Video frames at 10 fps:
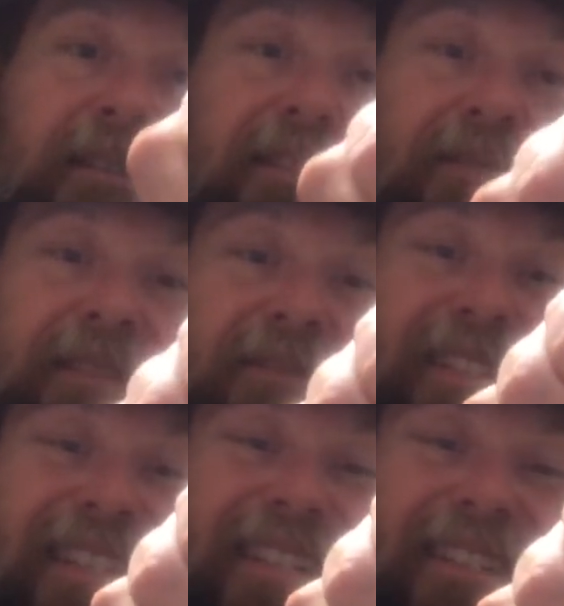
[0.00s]
If it's going
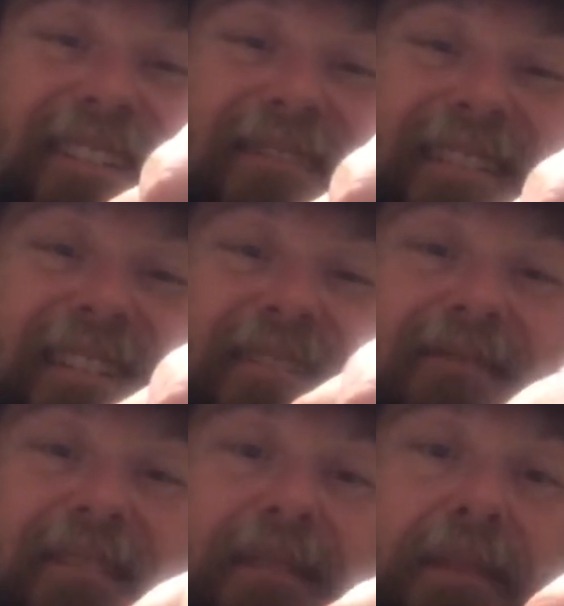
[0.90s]
to get you, it's going to get you
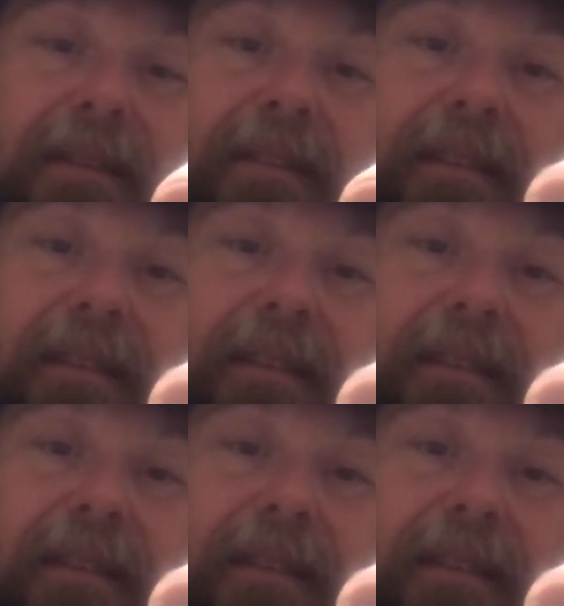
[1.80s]
right about